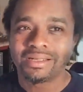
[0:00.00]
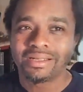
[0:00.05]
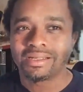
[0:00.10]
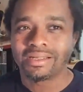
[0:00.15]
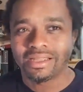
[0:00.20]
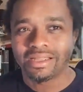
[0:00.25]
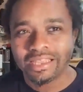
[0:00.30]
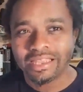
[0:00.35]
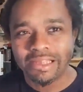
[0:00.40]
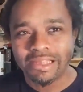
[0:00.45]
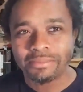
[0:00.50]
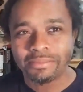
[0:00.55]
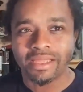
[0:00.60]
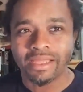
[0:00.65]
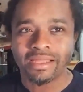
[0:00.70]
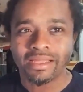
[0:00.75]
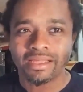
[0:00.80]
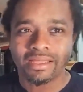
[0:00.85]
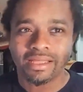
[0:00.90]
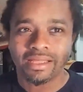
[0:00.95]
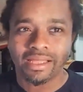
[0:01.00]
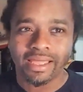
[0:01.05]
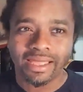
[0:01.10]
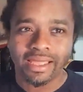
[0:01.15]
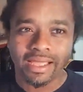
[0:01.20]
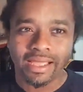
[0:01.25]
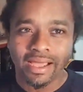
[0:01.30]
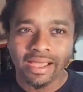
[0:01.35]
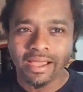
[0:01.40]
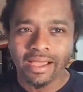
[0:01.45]
Yeah, man. Hey,
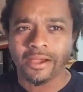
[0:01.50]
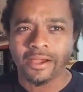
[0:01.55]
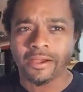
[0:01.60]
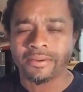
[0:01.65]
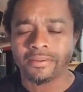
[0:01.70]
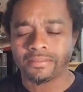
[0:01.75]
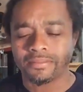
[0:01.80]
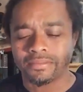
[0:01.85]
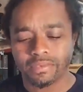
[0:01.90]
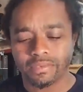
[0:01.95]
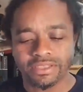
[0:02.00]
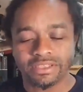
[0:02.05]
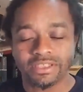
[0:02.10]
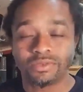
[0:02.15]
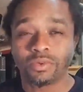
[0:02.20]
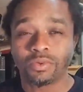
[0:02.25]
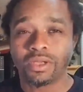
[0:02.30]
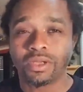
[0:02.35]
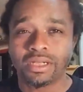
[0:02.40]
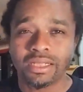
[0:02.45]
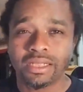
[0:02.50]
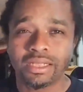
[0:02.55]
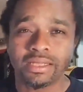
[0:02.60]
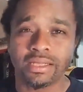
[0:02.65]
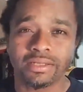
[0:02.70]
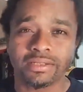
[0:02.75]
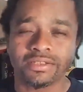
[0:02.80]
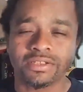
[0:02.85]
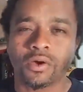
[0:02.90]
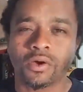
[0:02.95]
hi. This is what it is.
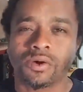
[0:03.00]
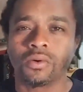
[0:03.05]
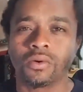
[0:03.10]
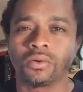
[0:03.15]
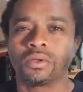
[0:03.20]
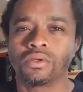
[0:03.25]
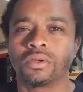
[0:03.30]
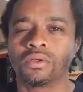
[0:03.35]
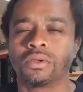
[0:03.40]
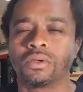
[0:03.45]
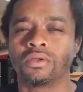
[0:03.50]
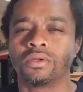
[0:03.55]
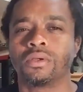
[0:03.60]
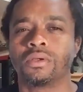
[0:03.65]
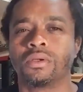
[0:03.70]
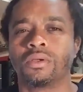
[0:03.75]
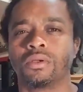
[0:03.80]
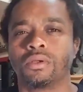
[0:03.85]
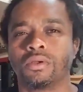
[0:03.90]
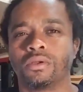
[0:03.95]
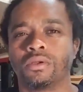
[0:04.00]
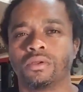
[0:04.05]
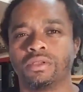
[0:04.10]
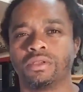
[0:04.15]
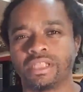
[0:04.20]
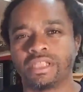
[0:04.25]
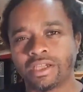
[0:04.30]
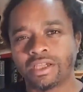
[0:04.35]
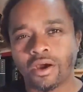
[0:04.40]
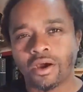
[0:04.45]
So
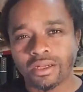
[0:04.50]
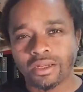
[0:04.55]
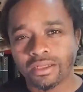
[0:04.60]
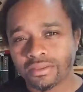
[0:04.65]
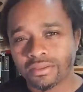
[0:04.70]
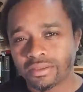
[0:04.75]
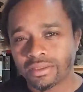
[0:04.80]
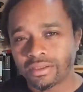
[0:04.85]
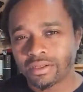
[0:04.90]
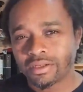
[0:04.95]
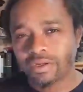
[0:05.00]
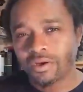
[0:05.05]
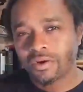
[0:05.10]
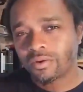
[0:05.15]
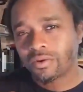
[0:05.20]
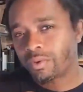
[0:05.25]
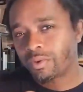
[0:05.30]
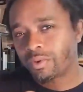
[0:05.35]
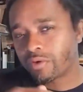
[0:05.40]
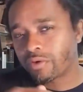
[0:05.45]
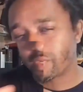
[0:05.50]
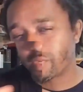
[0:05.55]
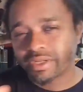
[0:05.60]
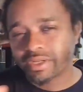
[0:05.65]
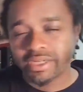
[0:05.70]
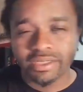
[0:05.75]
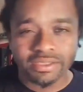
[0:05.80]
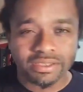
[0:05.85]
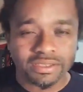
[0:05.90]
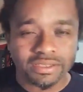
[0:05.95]
dig on it. You know, we over here
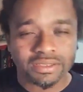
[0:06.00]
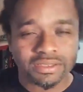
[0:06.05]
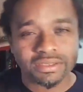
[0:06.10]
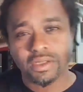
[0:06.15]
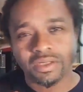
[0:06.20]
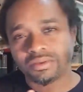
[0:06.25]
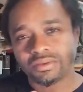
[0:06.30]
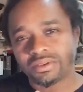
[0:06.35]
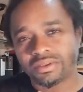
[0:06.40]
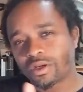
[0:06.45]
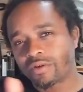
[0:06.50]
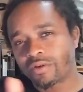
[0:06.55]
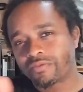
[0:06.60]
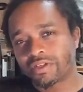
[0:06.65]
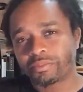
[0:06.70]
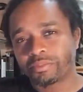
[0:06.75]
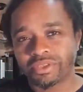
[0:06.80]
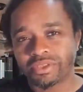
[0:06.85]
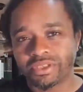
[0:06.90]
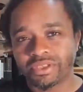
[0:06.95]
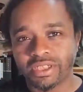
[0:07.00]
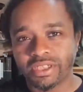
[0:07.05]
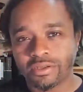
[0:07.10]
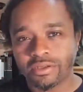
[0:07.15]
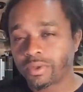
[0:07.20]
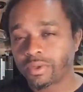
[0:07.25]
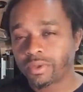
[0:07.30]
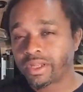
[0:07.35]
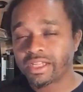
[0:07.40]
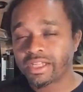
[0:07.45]
just, you know, surfing a particular
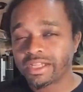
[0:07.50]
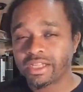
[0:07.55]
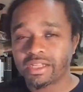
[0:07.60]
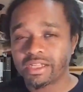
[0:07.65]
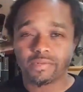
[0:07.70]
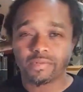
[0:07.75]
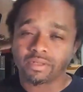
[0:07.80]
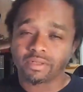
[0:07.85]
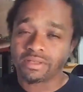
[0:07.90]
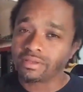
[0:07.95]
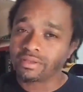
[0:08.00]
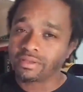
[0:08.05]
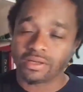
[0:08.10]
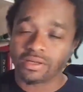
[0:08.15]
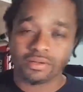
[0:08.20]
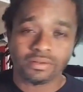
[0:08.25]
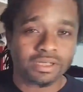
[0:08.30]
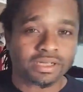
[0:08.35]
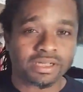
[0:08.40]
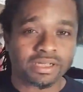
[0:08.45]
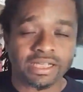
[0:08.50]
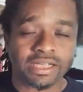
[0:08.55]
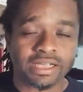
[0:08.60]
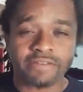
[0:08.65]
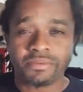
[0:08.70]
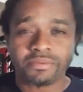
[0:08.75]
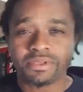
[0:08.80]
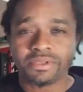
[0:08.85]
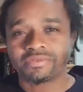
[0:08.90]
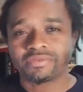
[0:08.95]
wave and, you know, looking at it from
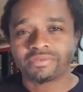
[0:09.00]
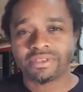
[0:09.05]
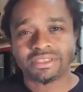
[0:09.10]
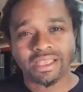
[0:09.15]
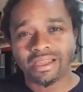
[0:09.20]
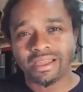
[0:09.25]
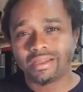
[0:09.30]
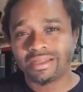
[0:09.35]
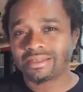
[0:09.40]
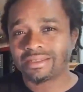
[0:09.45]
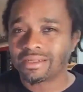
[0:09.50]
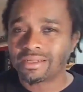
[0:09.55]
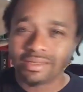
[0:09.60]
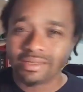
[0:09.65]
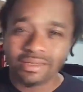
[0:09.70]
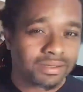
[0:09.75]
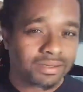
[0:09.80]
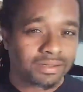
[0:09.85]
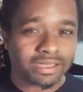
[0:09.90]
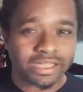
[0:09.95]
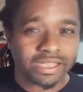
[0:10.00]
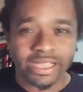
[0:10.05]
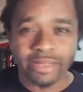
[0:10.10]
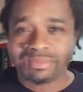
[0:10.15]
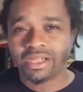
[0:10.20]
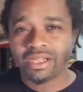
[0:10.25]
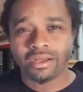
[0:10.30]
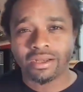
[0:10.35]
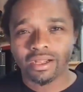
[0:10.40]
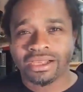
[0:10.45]
different sides,
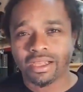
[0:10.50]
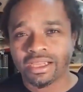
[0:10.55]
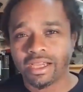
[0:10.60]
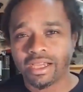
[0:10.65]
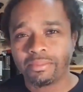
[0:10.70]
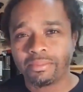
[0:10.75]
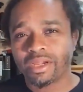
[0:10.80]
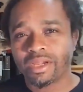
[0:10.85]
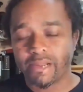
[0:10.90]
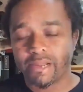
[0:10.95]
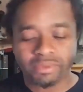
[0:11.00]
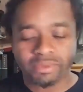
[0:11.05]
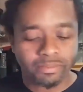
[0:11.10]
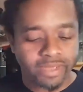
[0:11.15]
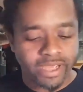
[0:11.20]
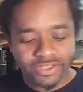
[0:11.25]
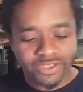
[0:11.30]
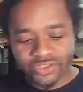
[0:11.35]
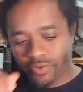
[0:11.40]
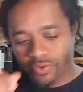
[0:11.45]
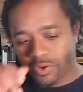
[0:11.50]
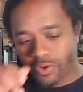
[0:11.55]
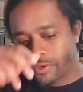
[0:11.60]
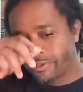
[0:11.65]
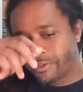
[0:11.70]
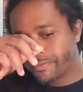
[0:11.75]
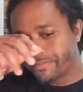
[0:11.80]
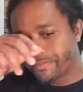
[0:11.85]
emptying our cup, coming back stronger.